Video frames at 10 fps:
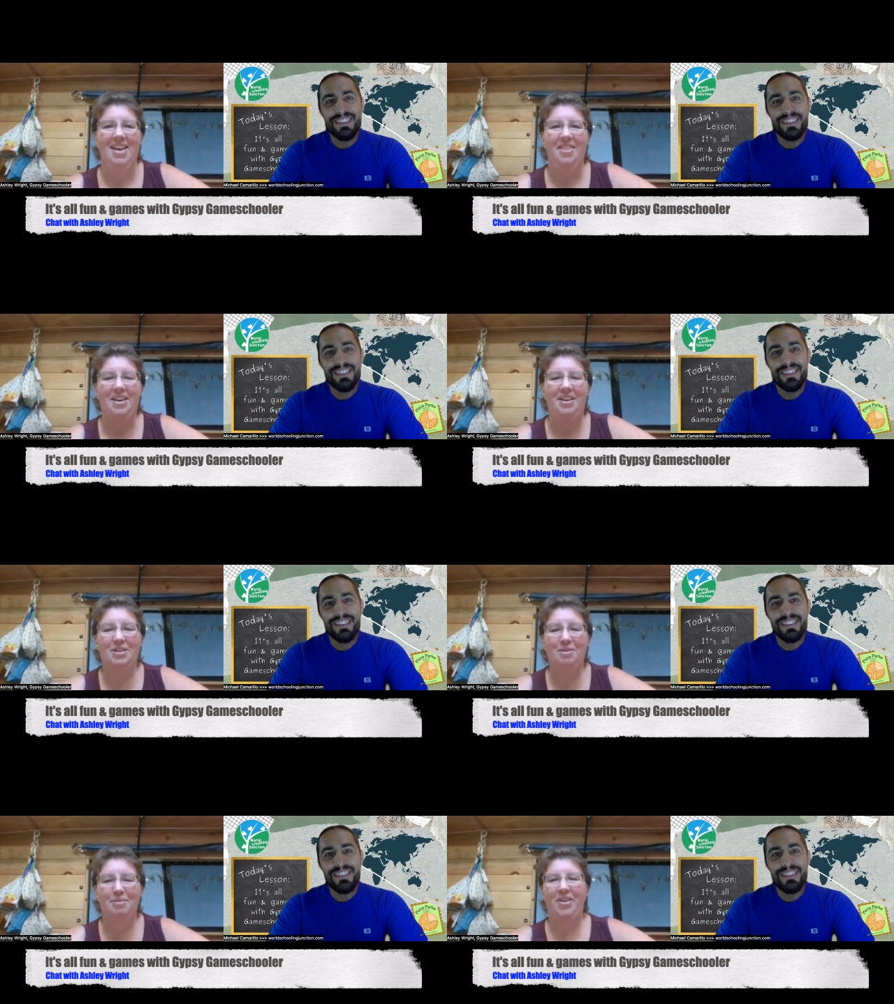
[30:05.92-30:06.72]
Speaker 1: Thank you so
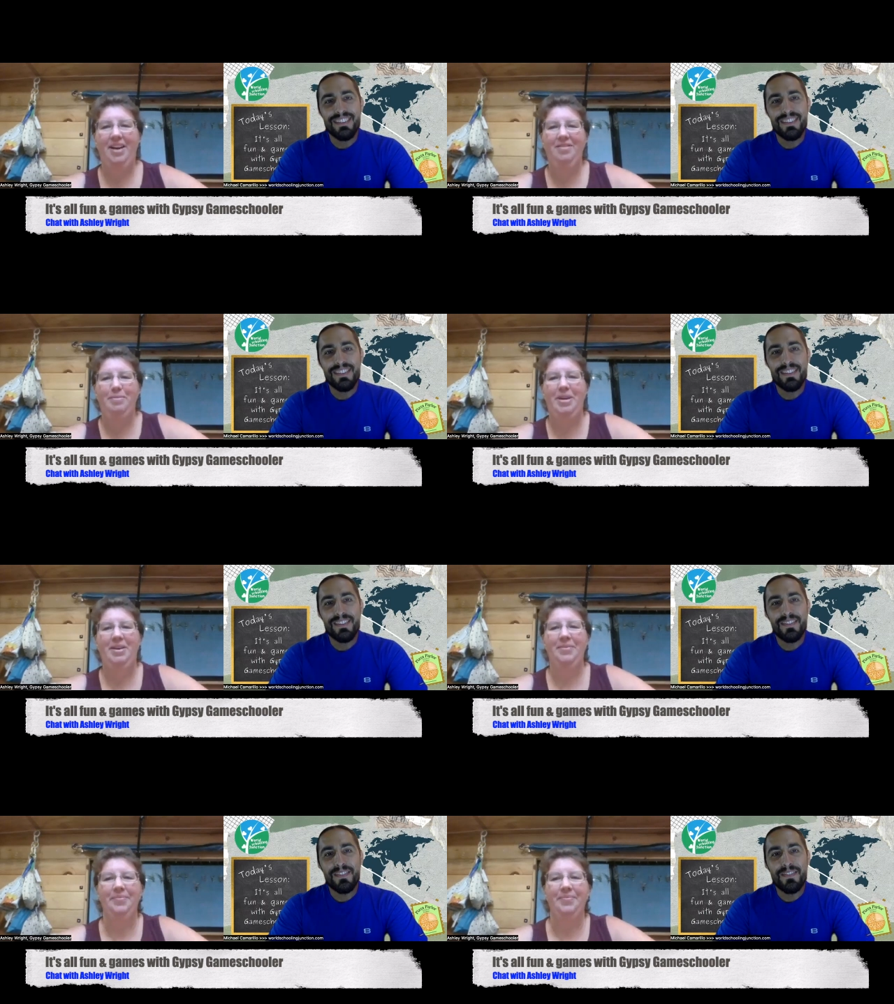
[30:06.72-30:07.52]
much for having me.
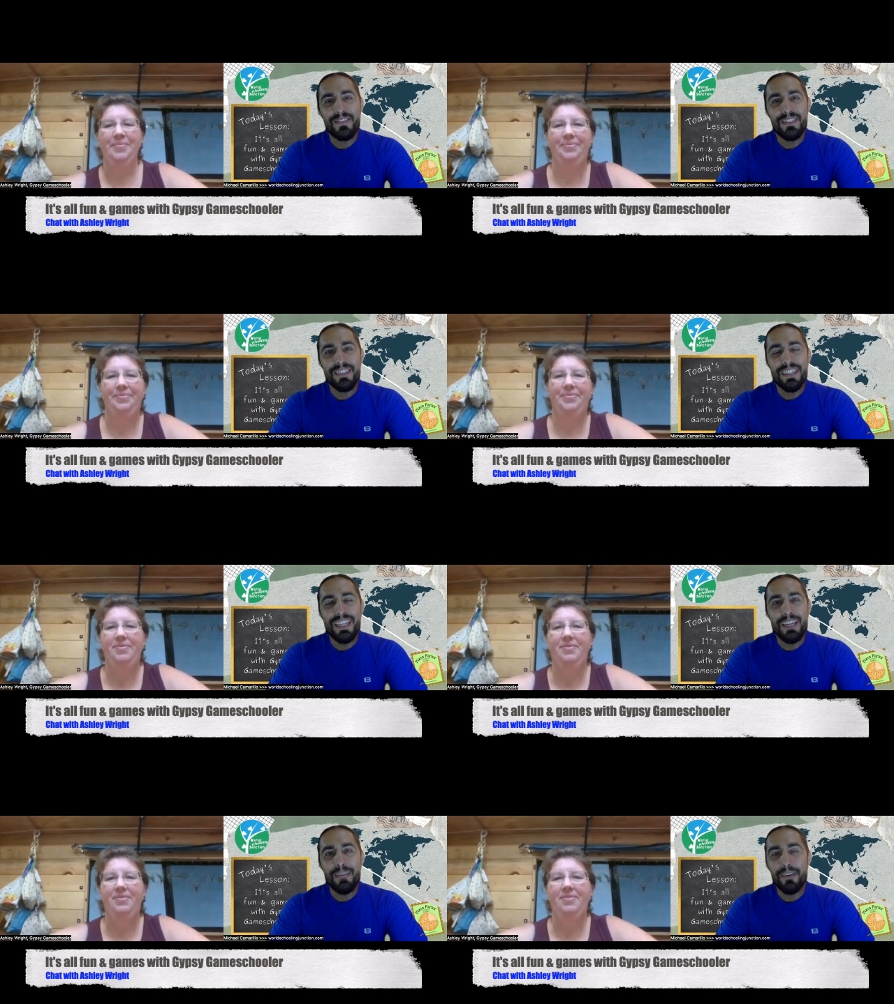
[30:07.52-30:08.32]

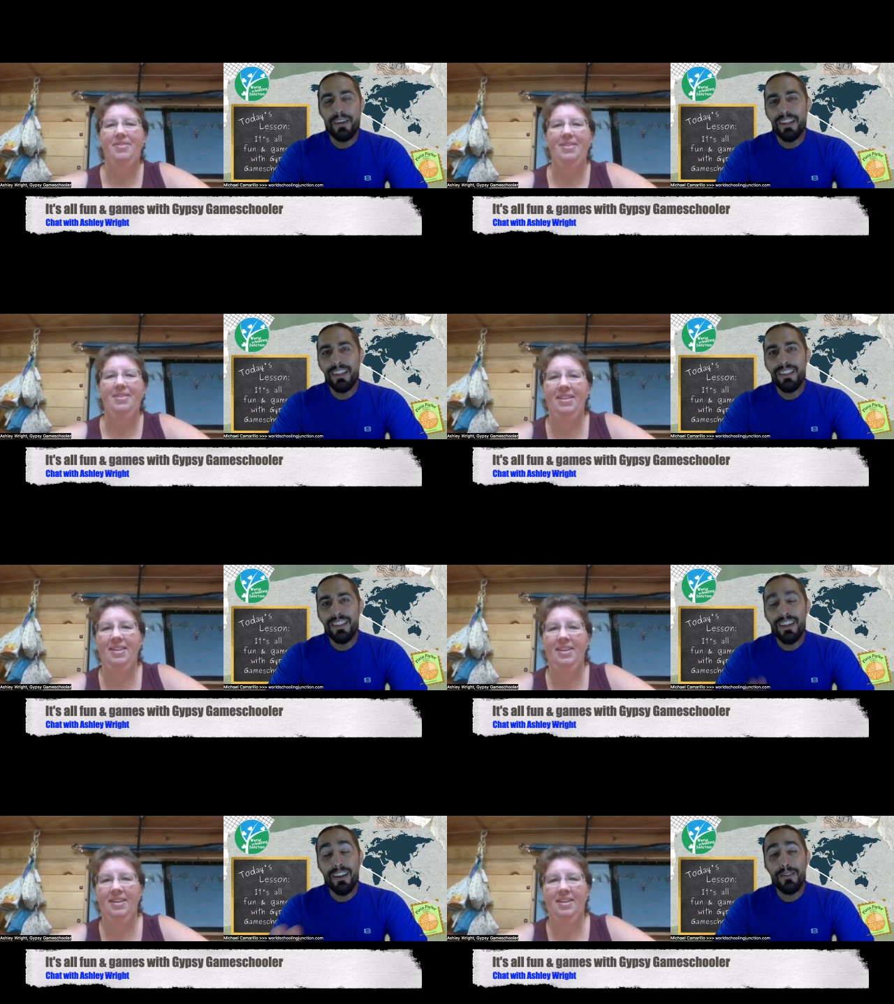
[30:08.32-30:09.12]
Speaker 2: And for all of
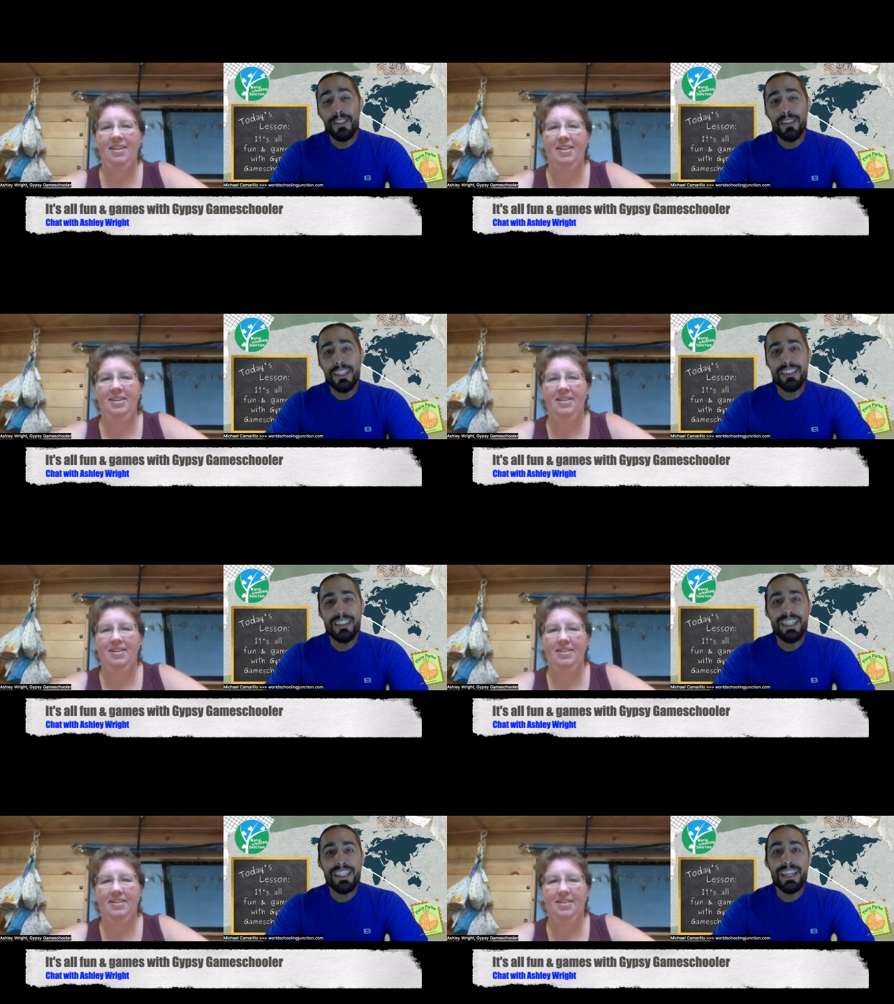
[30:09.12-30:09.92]
all of you
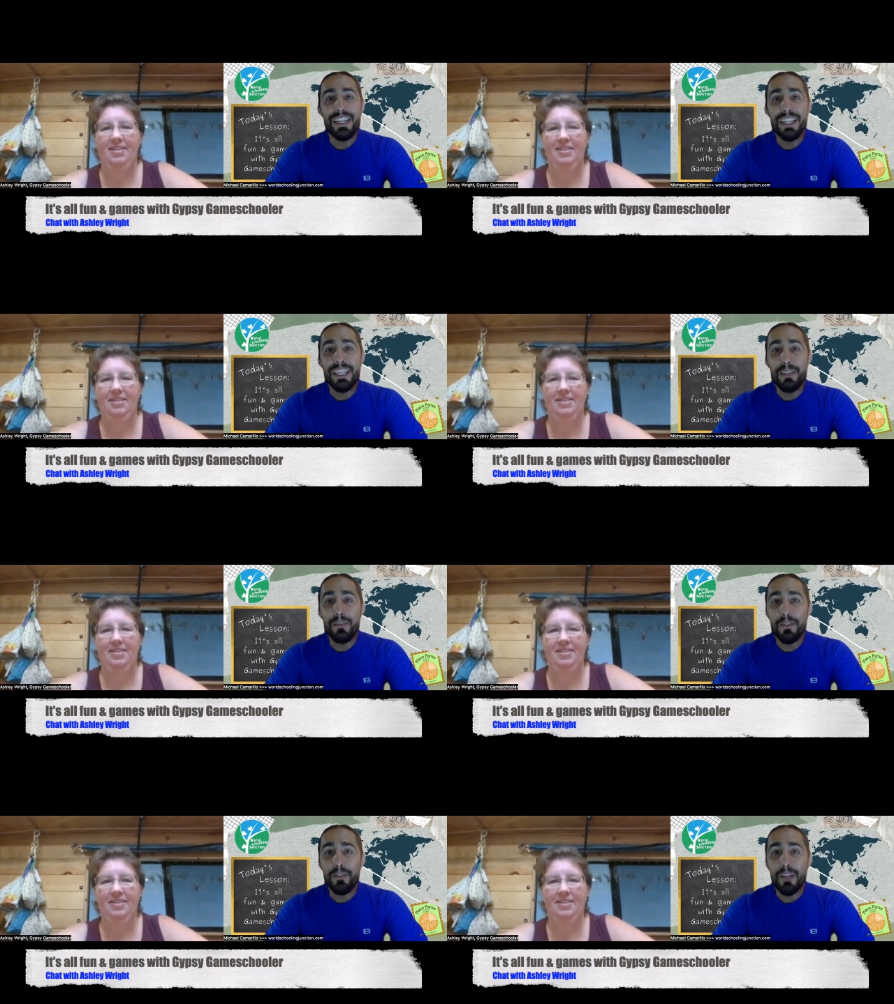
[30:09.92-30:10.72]
listening, uh, thank you
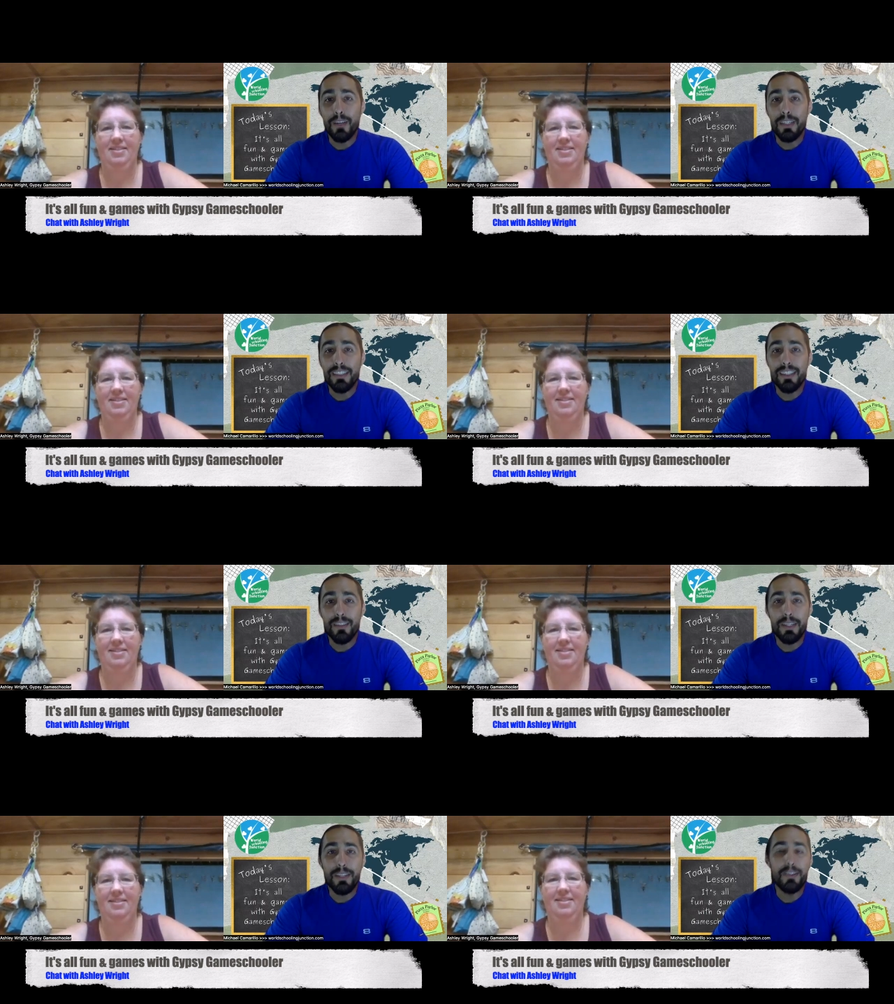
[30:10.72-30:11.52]
for following us all the
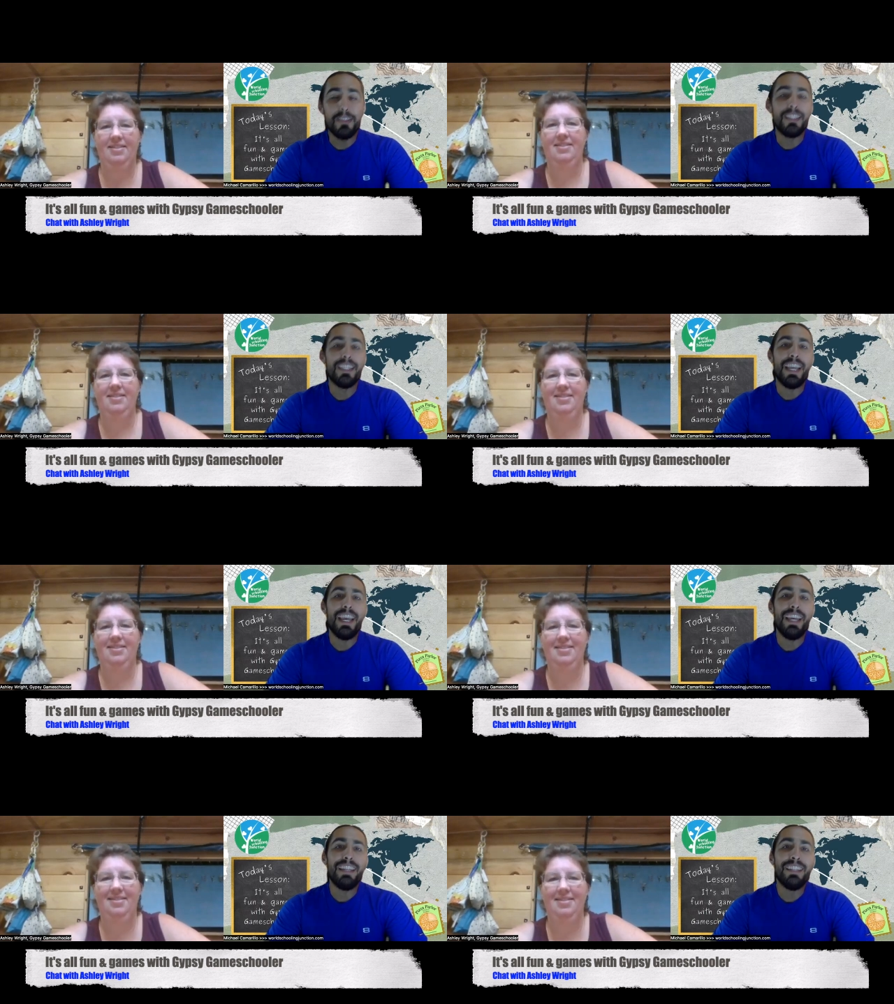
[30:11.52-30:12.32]
way through to the
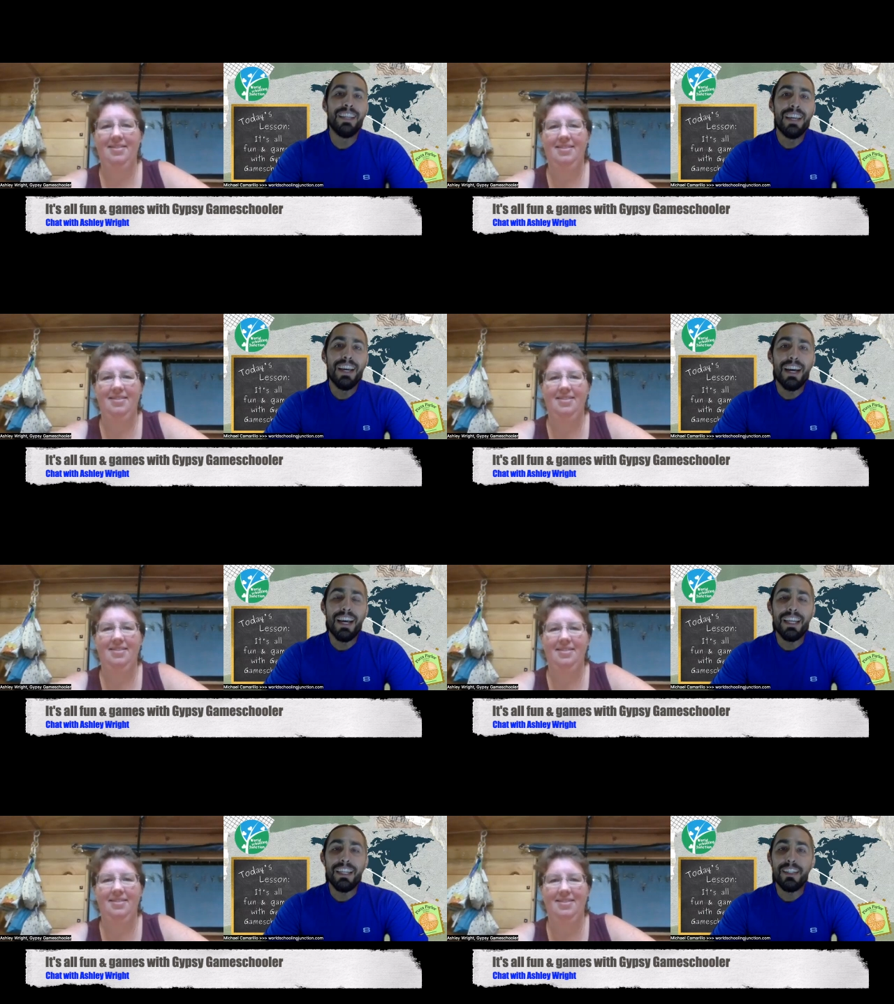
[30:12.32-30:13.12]
end.
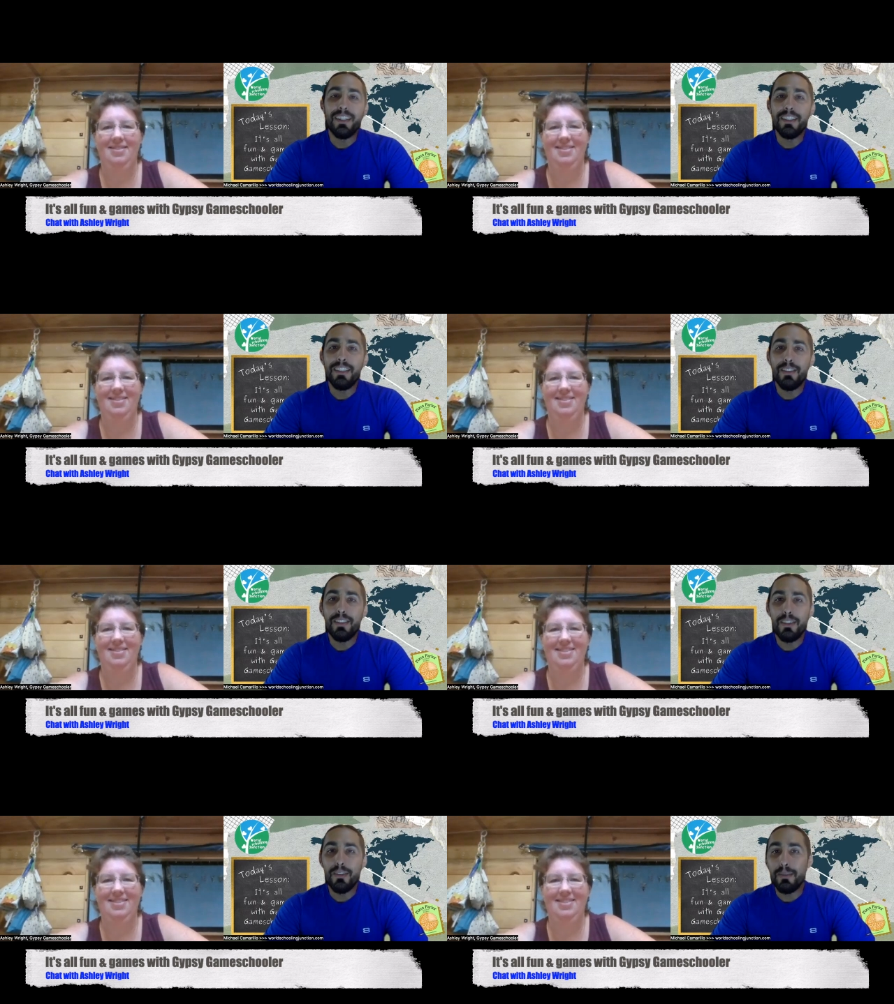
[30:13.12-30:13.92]
I encourage you to